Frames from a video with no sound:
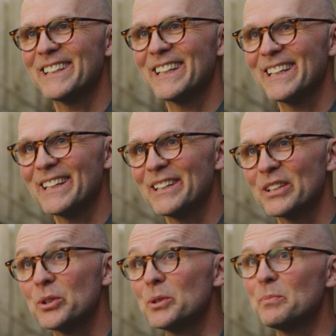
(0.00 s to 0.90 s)
that
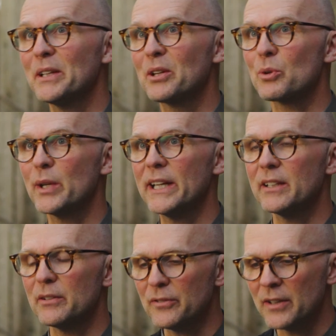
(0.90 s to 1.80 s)
AI could be
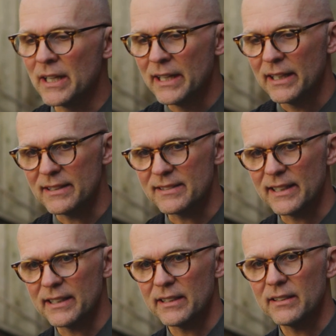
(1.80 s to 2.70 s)
creative, is
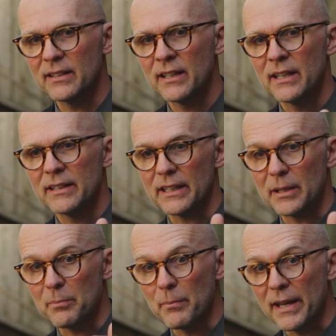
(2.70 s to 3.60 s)
that it
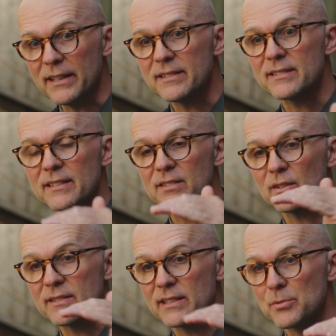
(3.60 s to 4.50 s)
that it makes this
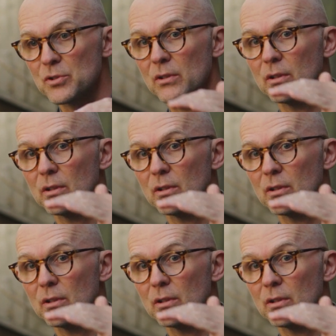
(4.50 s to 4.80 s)
conceptual